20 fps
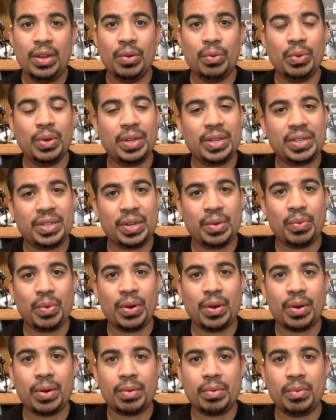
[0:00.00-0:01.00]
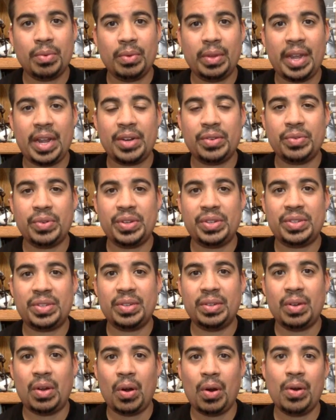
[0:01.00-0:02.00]
you'll really see where
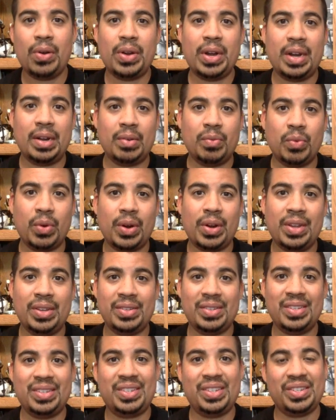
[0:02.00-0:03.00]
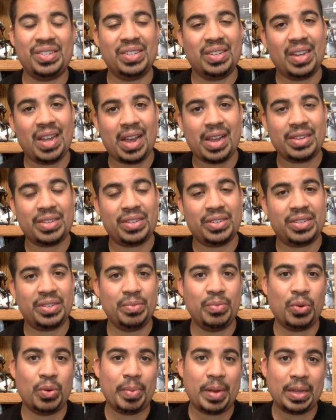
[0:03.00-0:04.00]
Landry's heart and where his decision lies. Is it
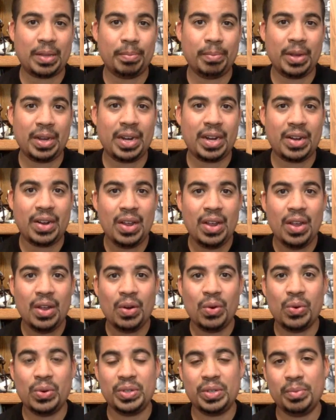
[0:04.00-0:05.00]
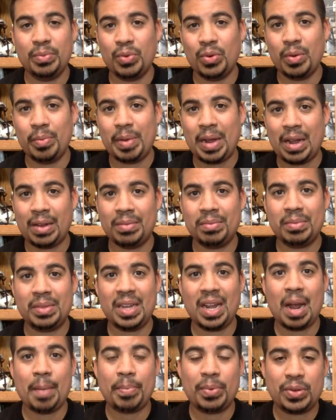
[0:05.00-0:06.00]
more about the money or is it more about
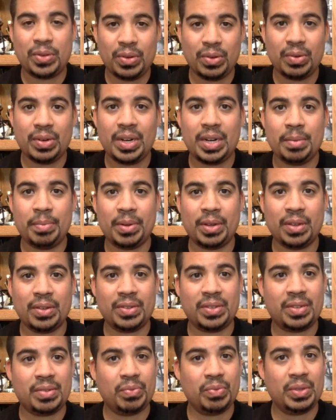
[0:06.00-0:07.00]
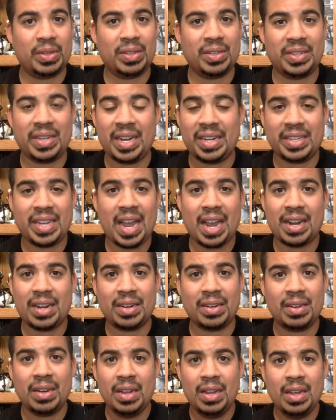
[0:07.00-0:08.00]
the opportunity? Because with the Saints
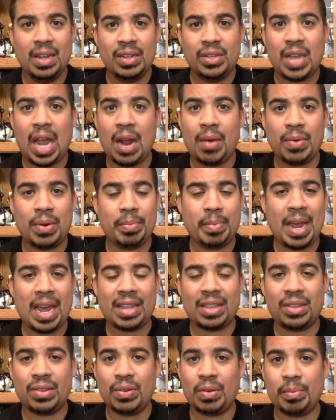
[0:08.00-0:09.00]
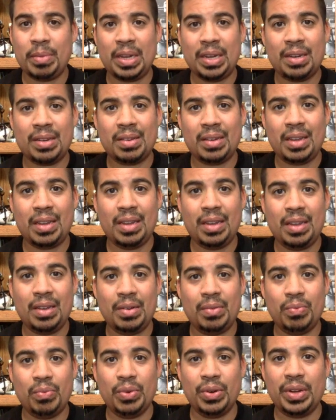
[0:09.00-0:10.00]
adding Tyrann Mathieu, I mean, it
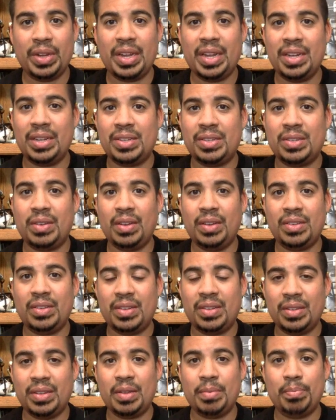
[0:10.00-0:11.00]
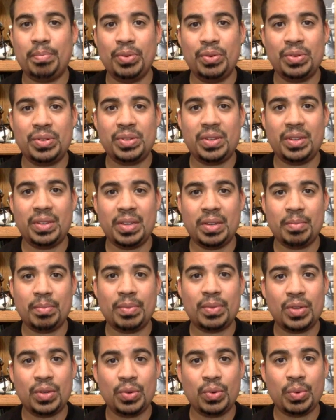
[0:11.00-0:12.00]
really instantly boosted
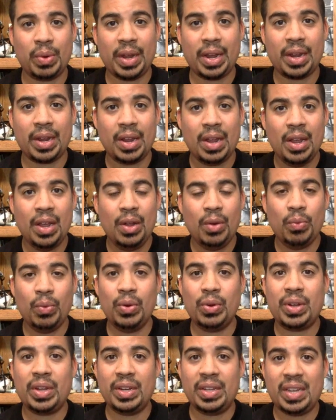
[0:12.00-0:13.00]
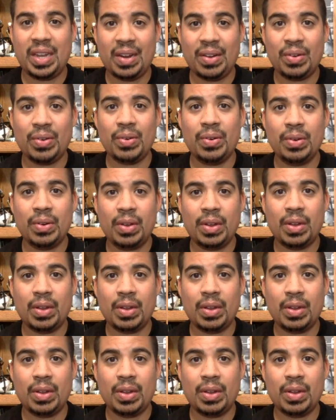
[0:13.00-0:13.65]
them to a real contender